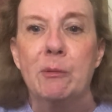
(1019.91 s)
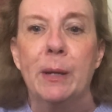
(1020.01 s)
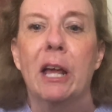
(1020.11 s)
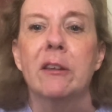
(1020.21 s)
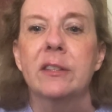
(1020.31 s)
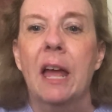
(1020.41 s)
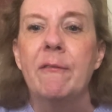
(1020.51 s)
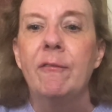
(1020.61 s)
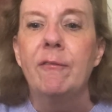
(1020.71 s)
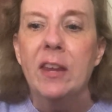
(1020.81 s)
because I
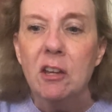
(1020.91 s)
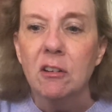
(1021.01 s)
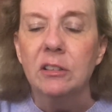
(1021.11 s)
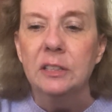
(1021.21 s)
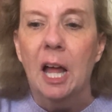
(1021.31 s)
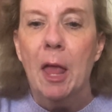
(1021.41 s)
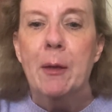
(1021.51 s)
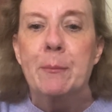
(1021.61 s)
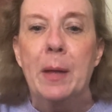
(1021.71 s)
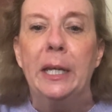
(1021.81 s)
feel
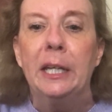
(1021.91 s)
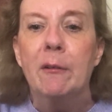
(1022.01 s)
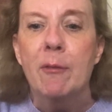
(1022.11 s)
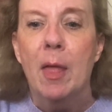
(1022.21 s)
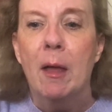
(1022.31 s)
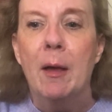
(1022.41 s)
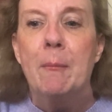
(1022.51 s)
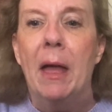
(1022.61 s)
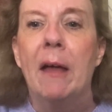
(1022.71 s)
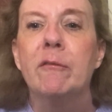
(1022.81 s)
like many of them
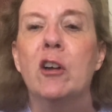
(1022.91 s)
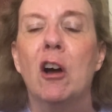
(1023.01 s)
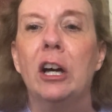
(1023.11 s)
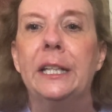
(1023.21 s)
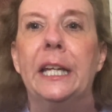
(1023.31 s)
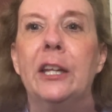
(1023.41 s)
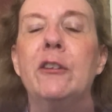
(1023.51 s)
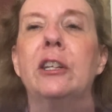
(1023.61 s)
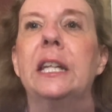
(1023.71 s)
have gone into